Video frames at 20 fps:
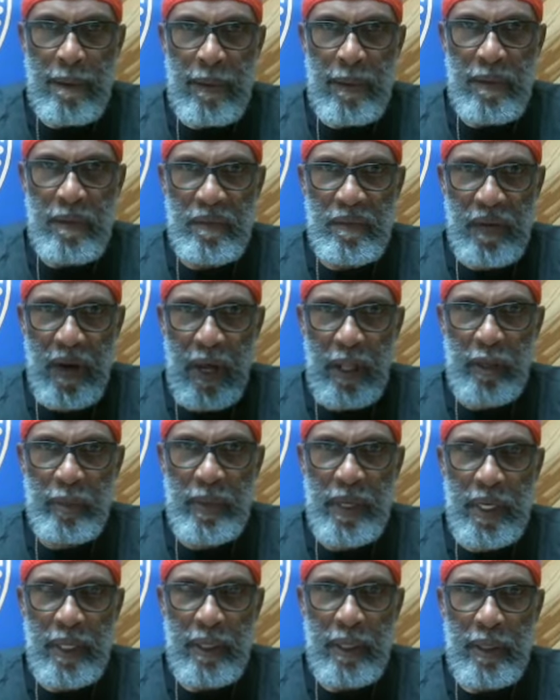You follow
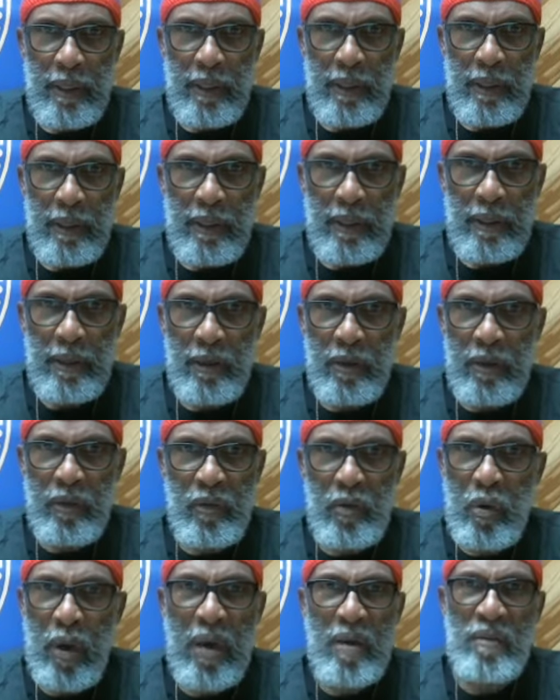me?
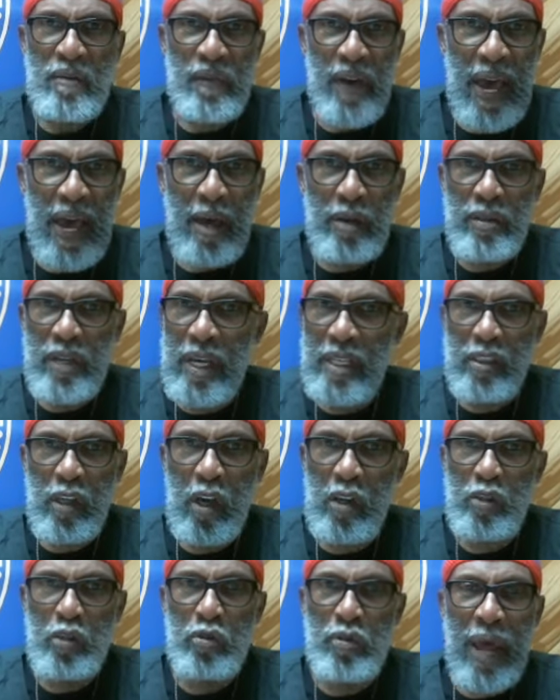If you ain't found Yah, it's
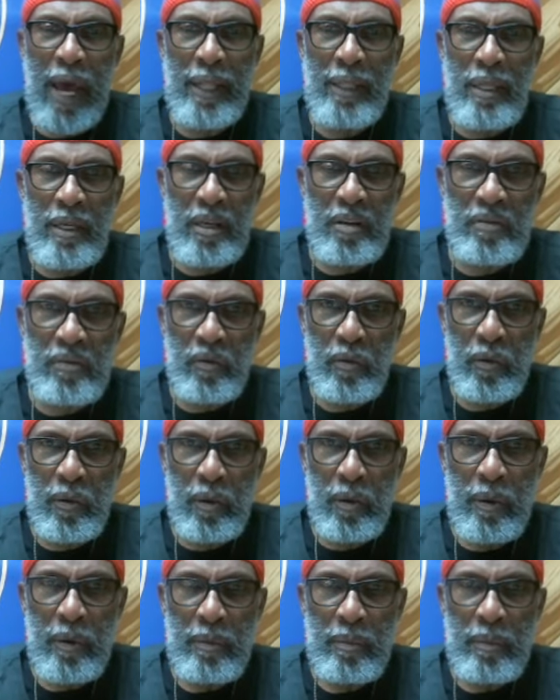because you're not looking for
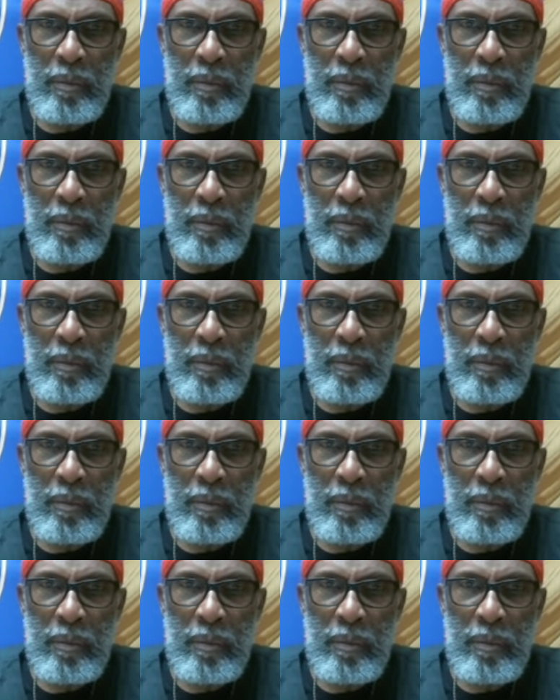him.